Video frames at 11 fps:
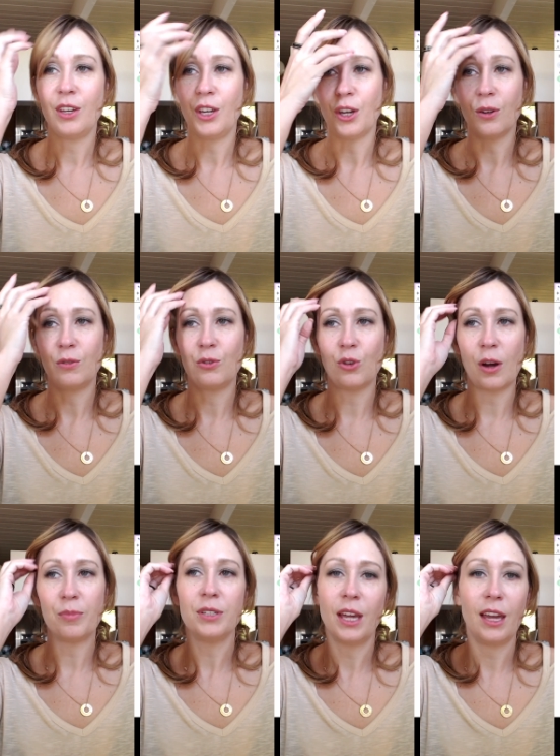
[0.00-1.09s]
You know,
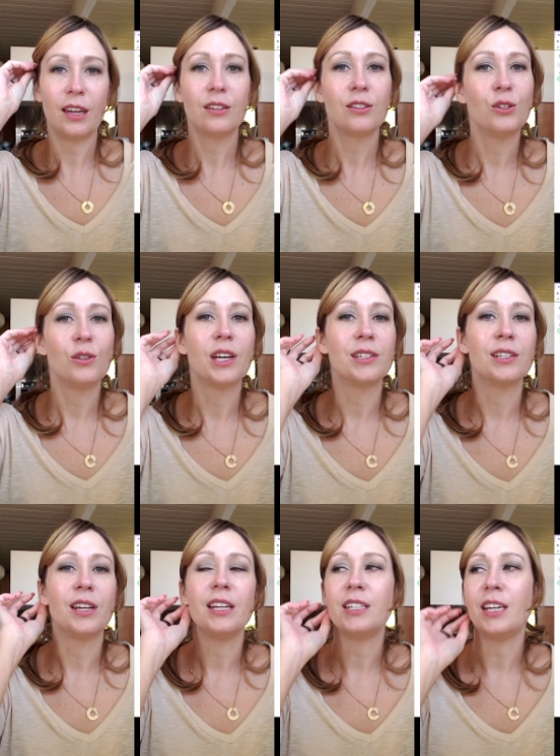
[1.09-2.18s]
drop date two thousand
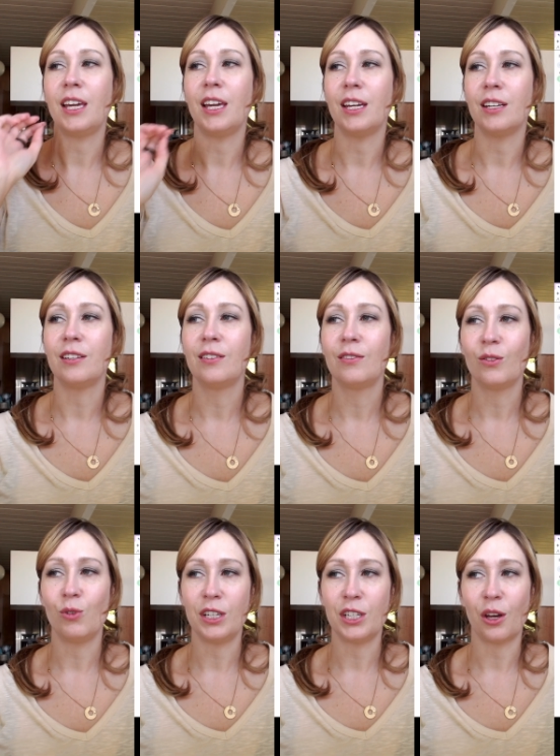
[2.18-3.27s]
nineteen,
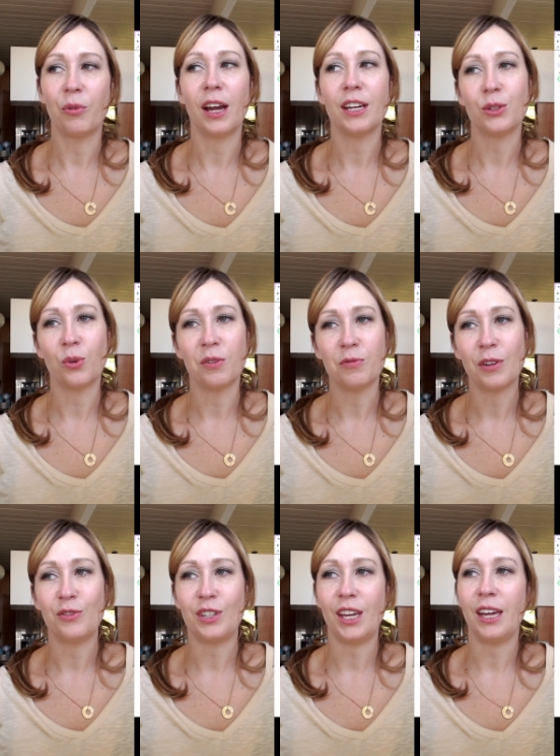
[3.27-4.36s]
retail price one hundred
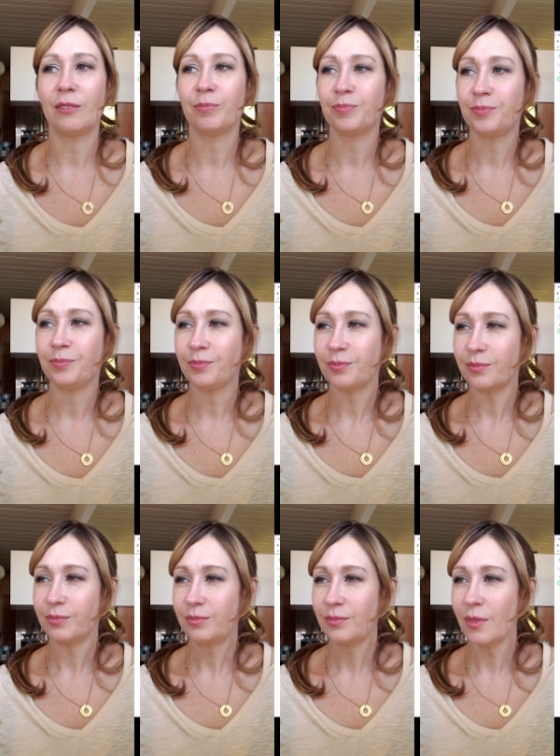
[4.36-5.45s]
fifty
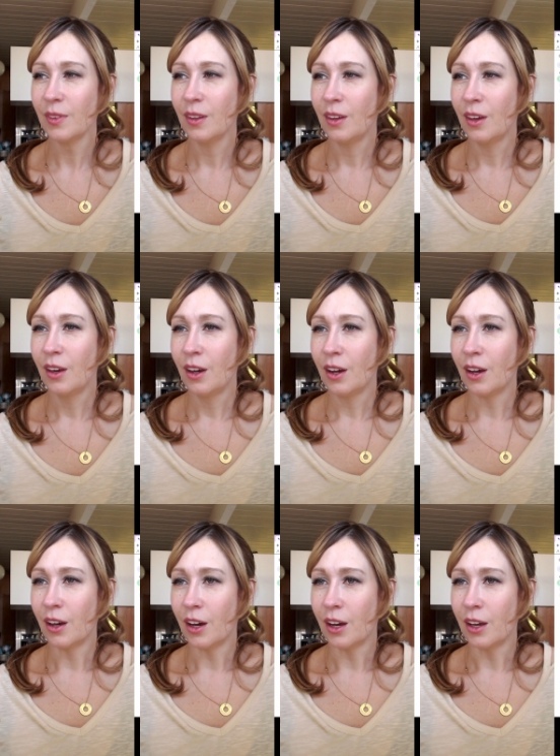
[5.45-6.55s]
dollars.
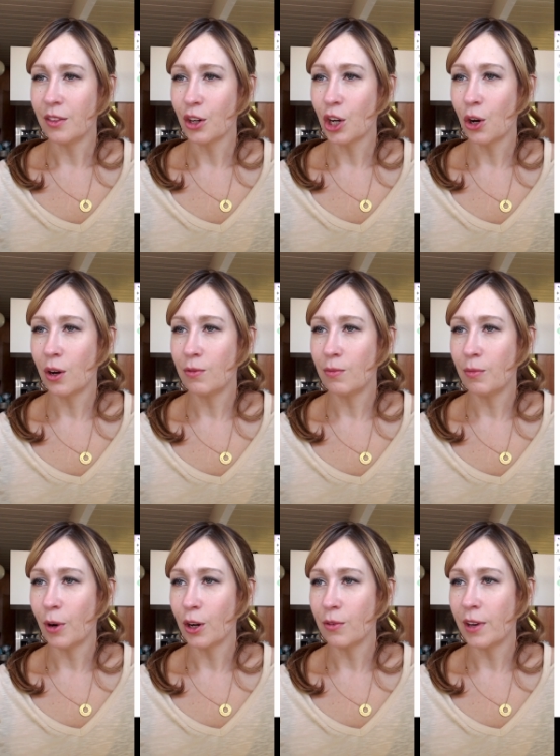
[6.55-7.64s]
Uh, the current
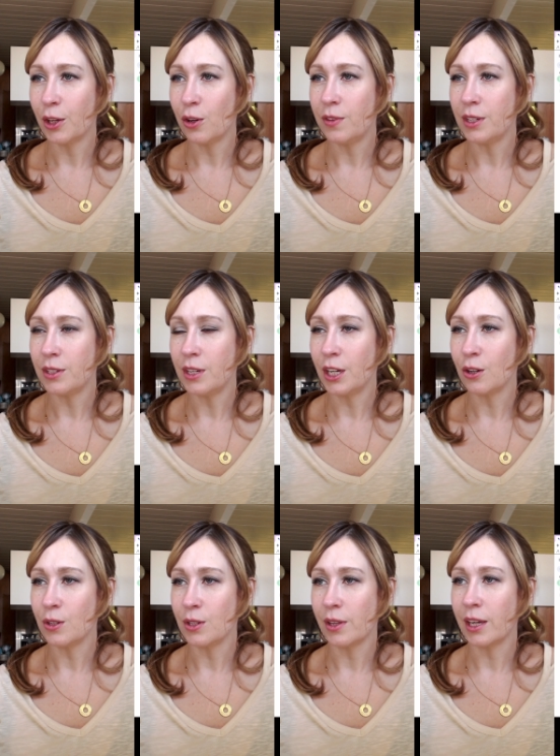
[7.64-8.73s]
market value of these
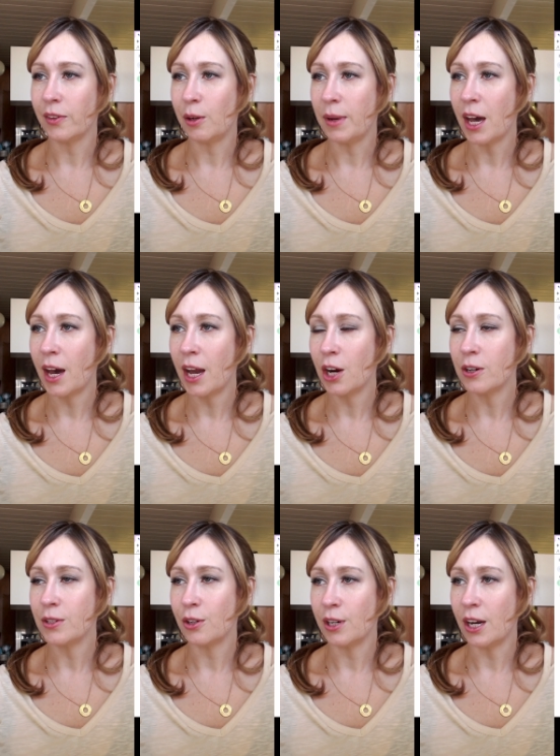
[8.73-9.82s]
sneakers is likely to be higher
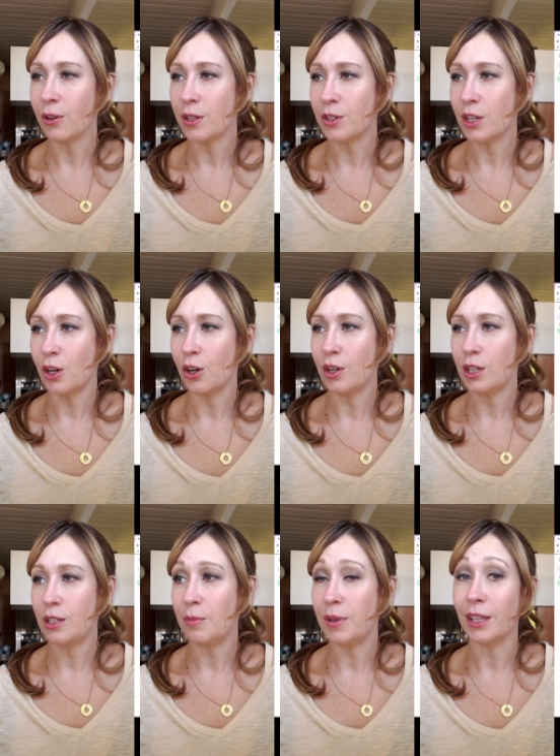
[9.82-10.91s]
as they're now considered
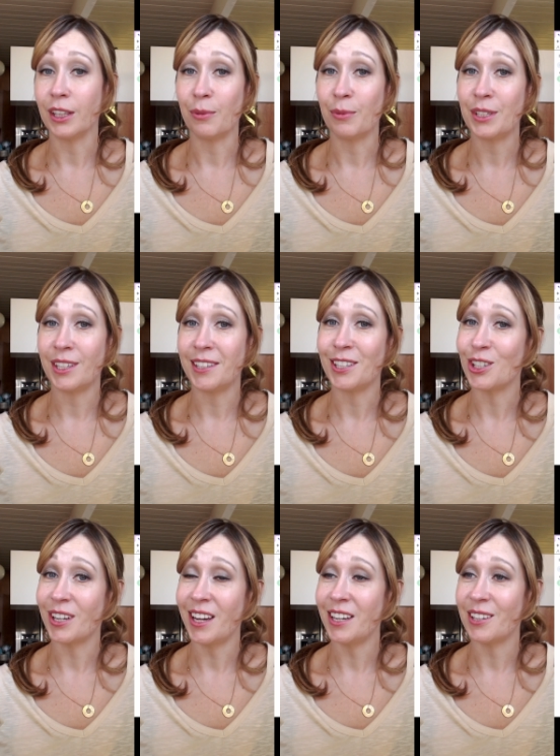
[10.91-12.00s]
to be a limited
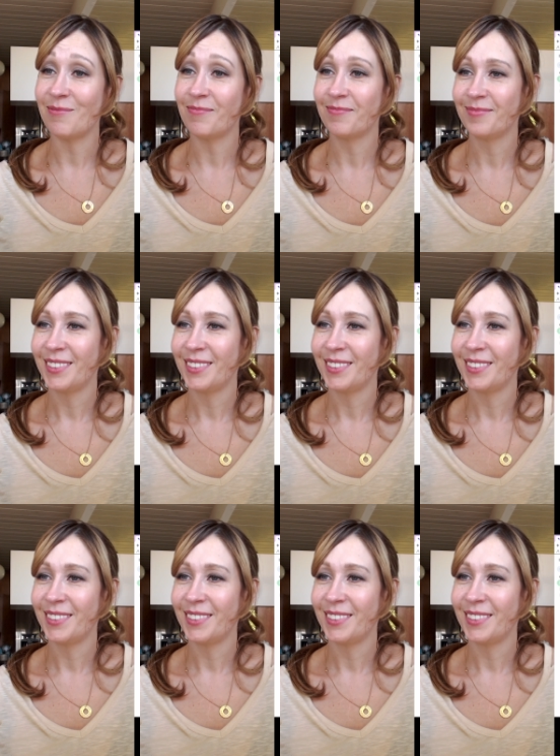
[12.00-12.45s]
edition item.